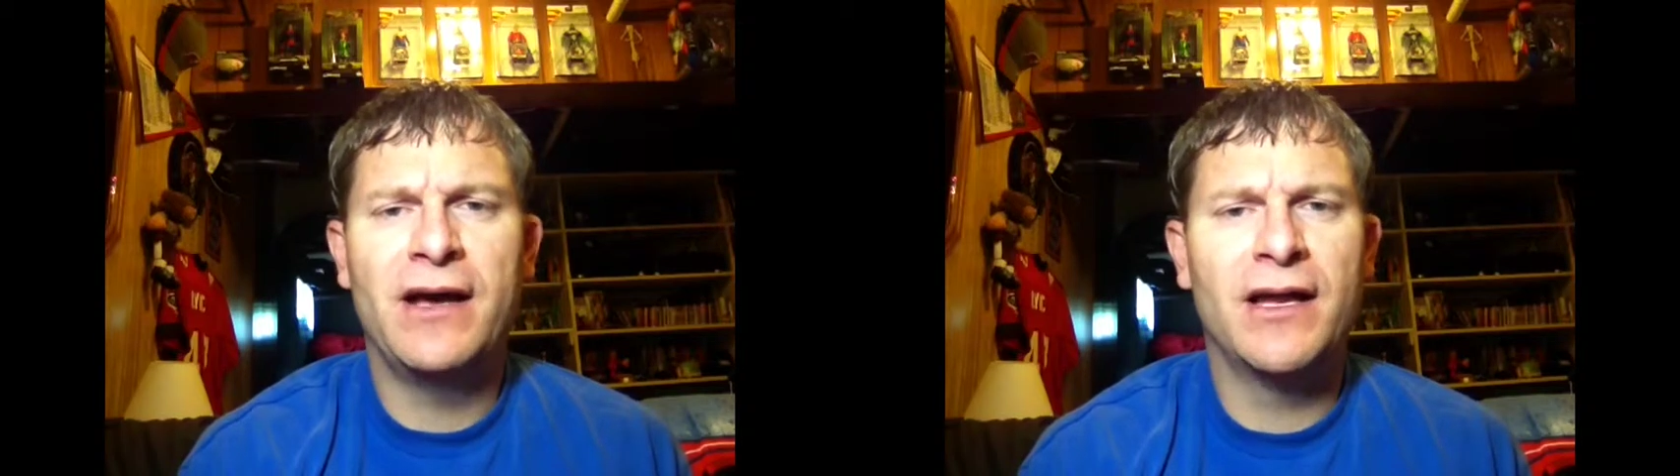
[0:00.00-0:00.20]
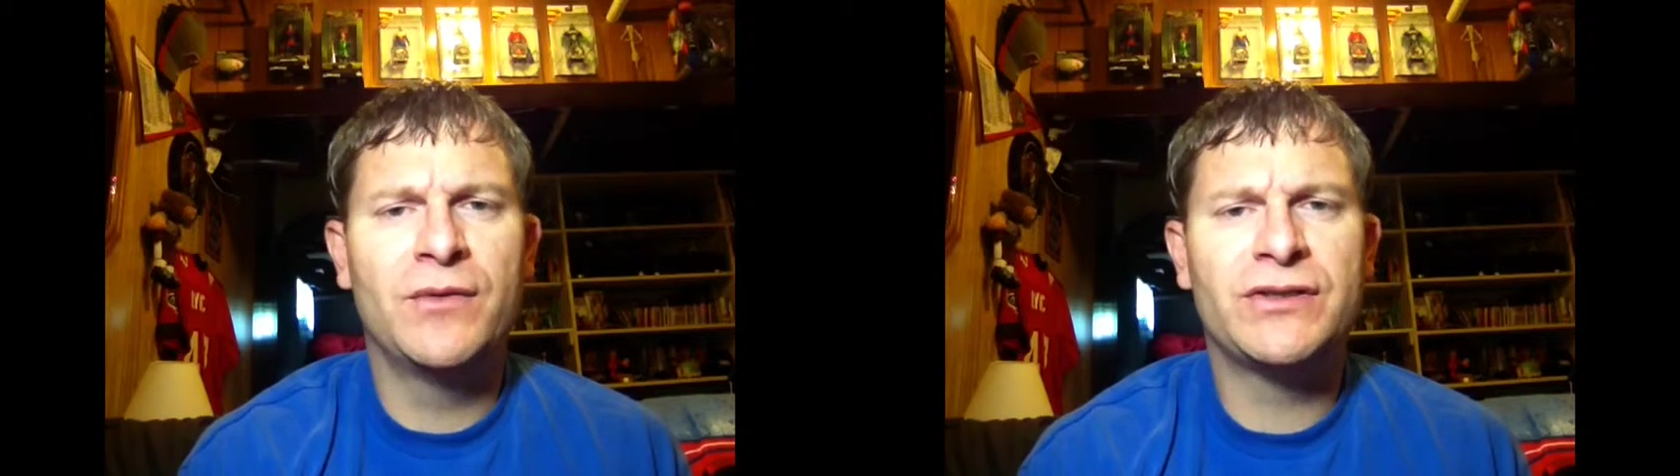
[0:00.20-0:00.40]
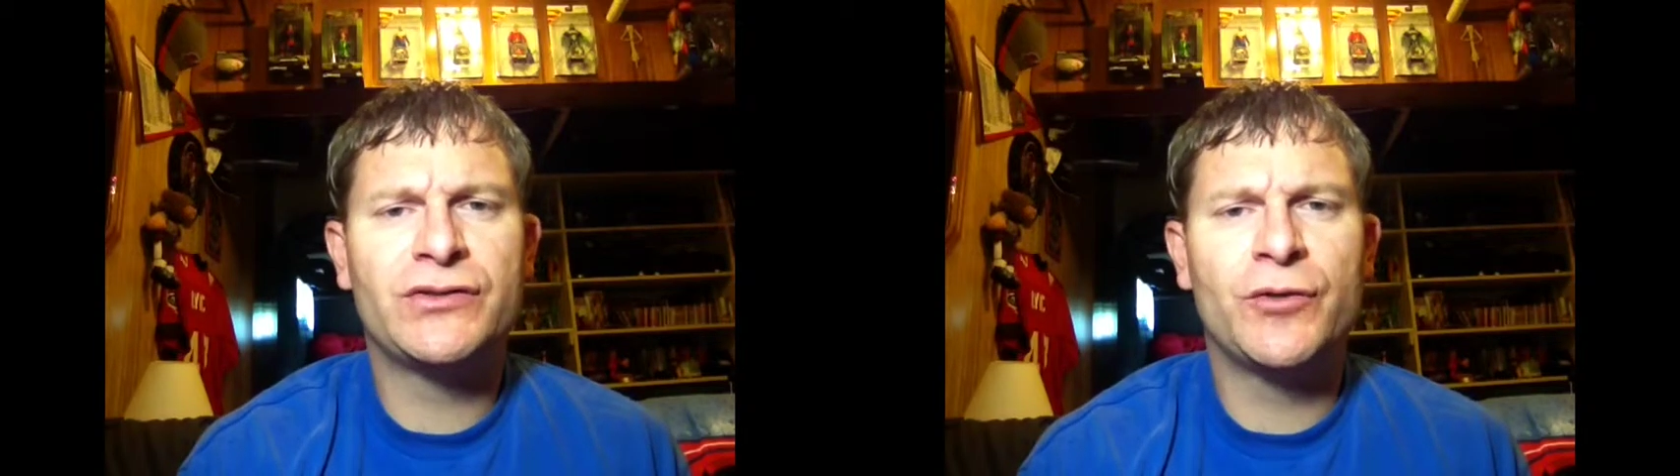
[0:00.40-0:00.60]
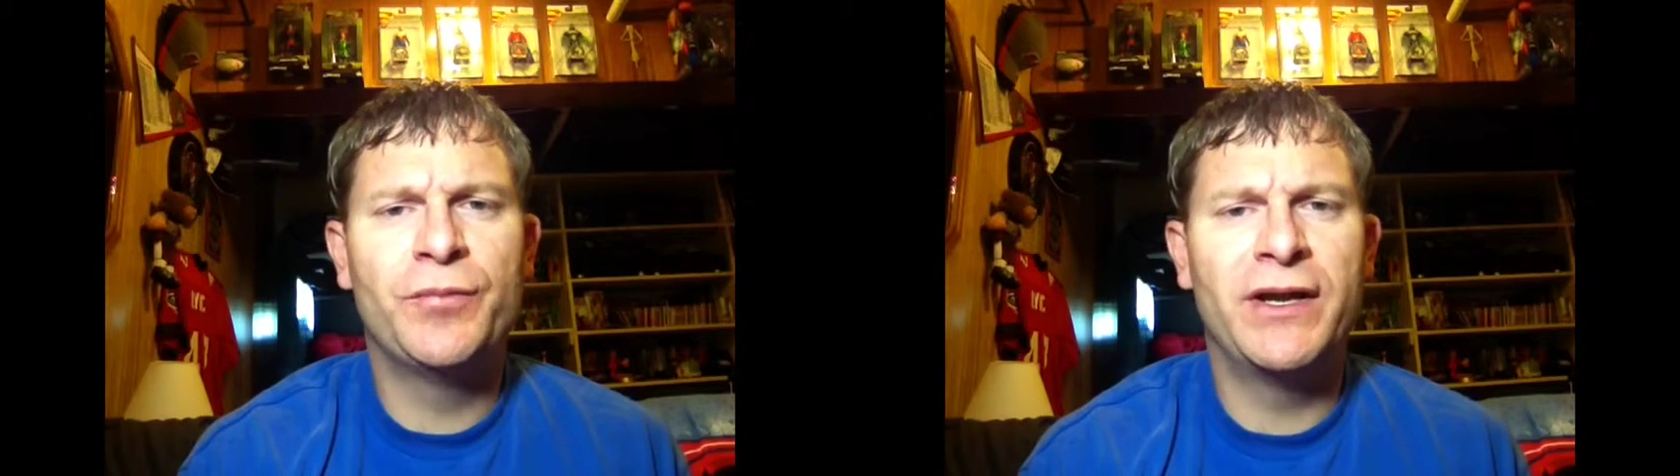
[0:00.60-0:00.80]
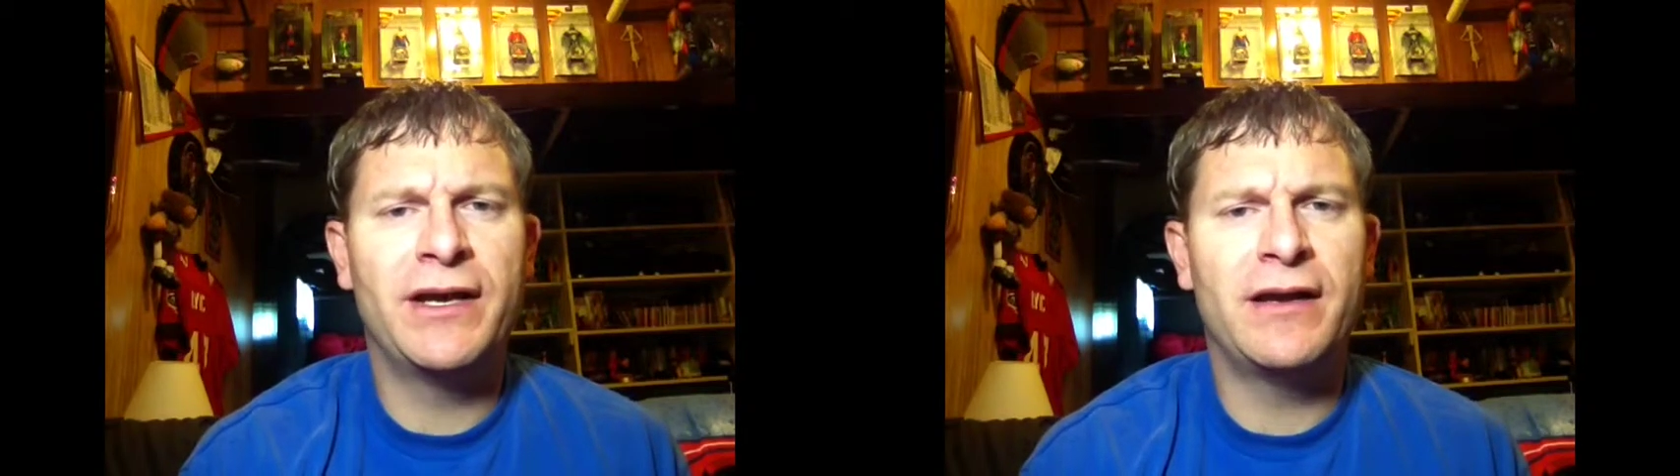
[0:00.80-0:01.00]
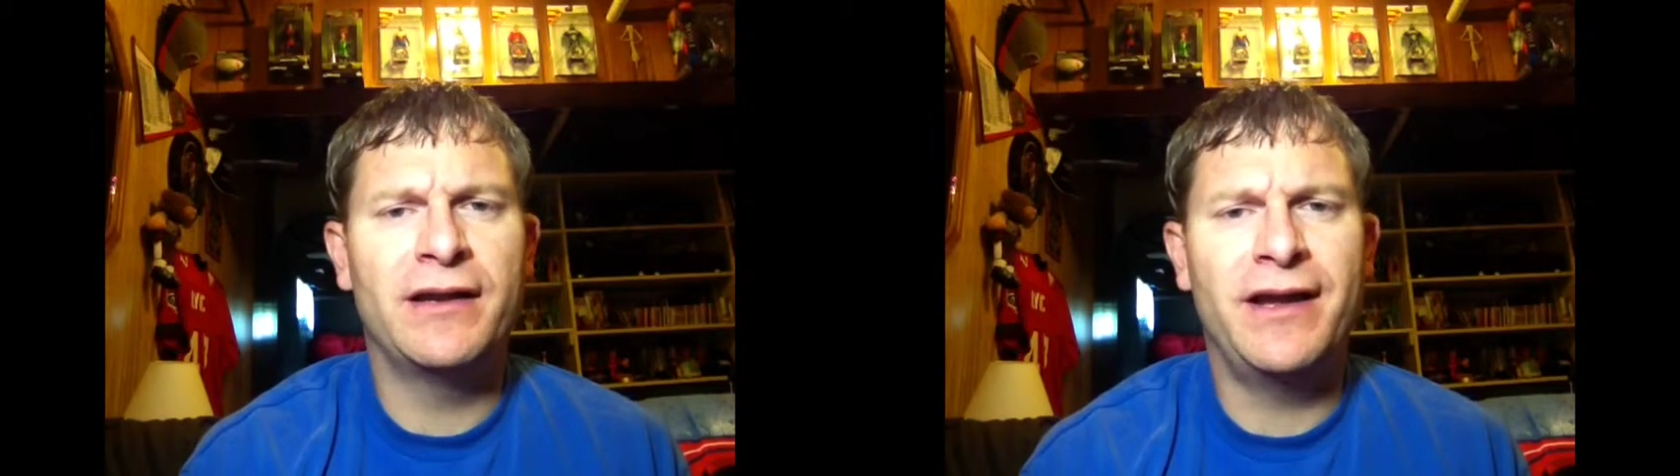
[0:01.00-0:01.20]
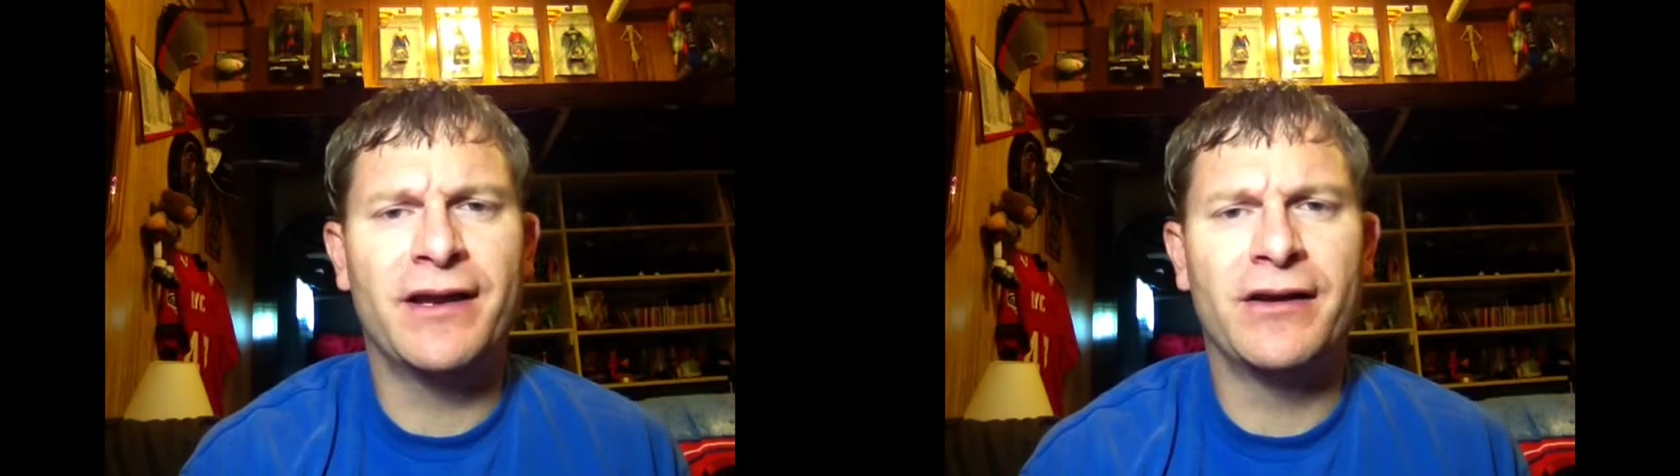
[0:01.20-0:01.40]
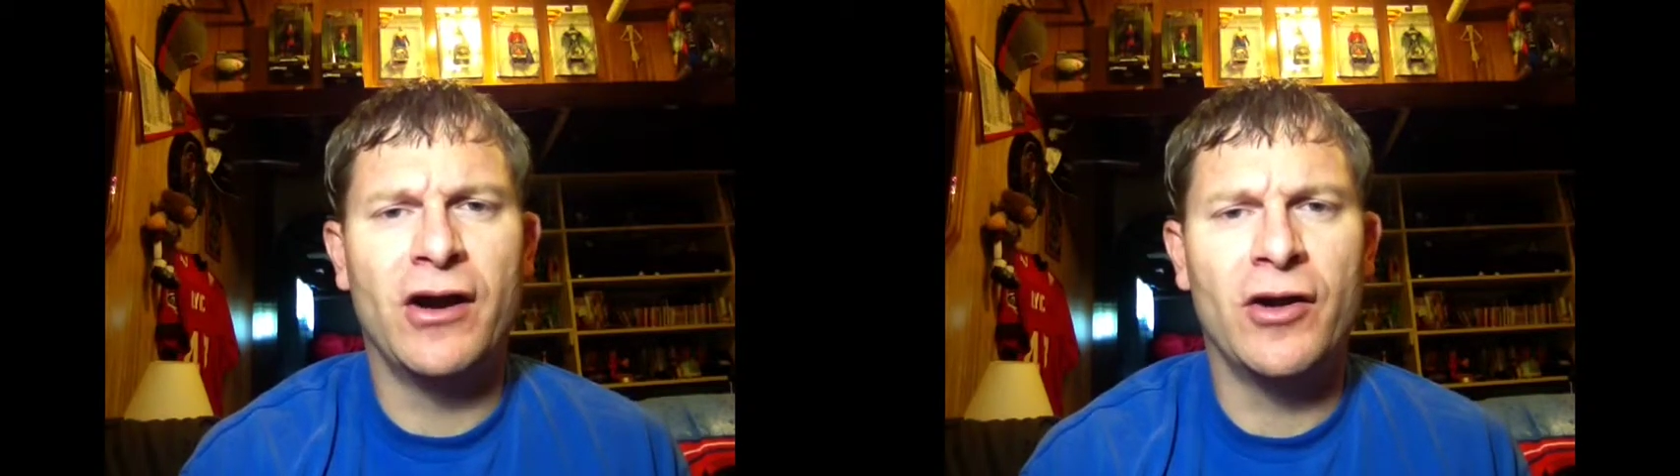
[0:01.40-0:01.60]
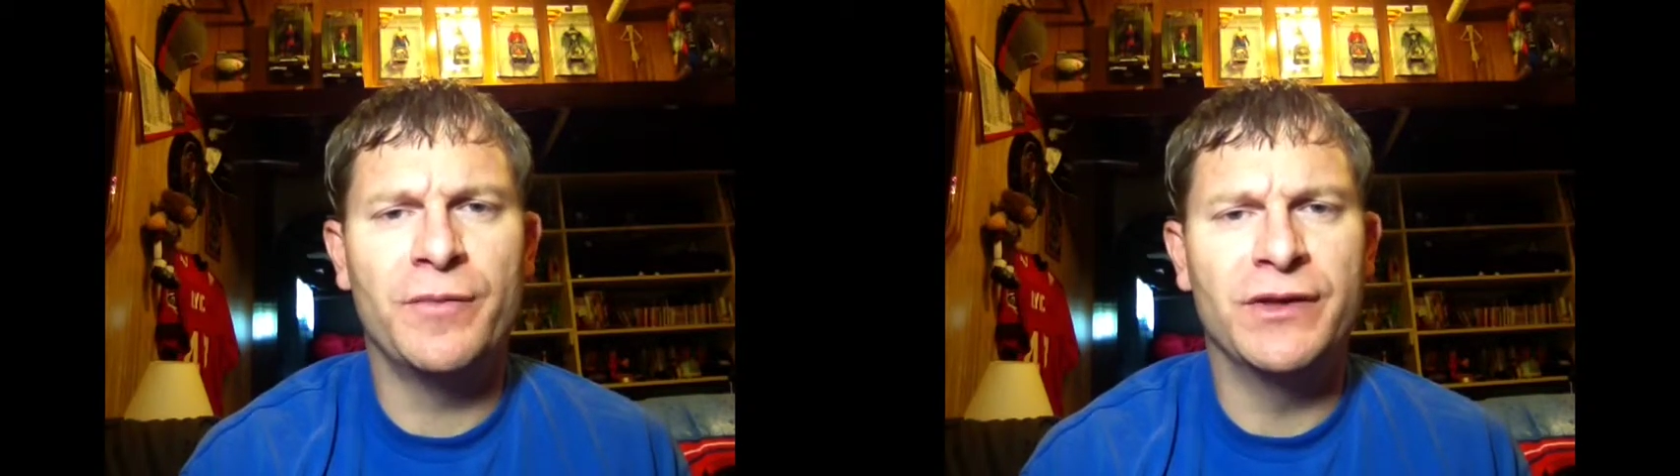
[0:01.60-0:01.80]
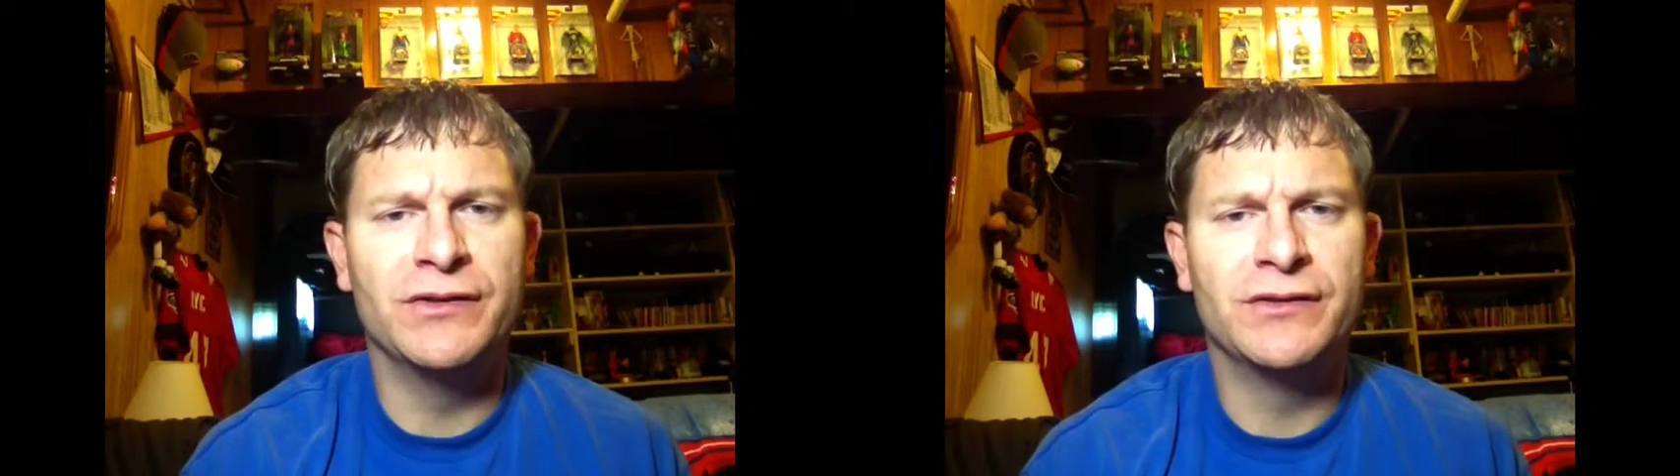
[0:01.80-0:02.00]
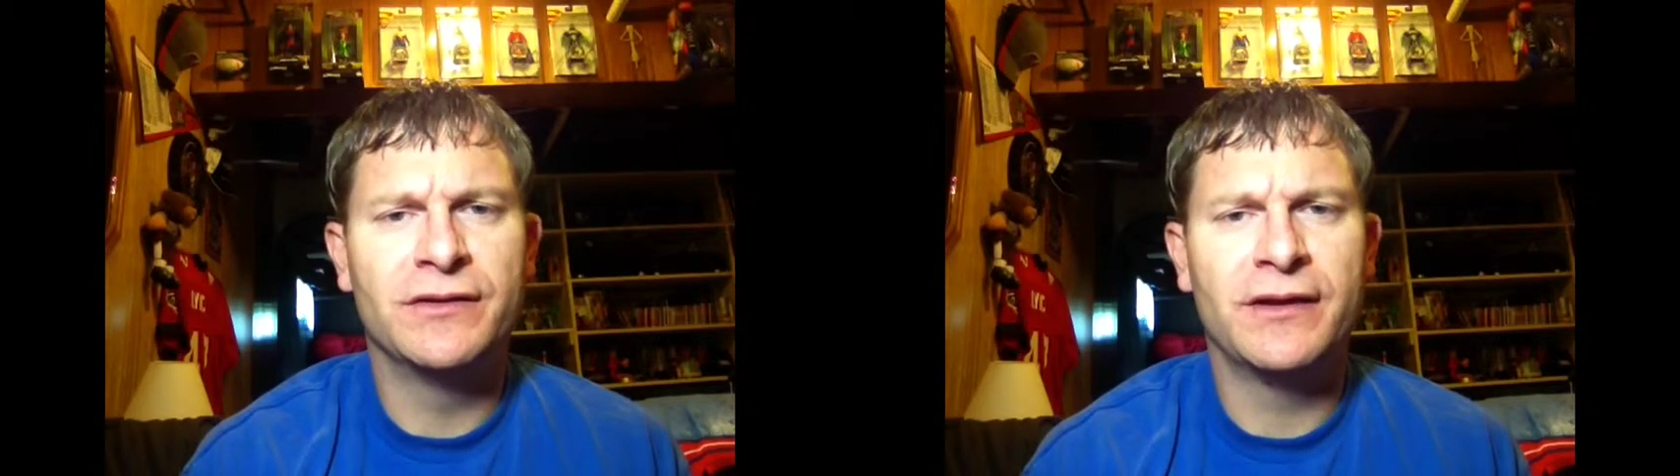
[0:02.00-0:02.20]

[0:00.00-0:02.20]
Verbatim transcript: Hollywood's sure putting out a lot of garbage,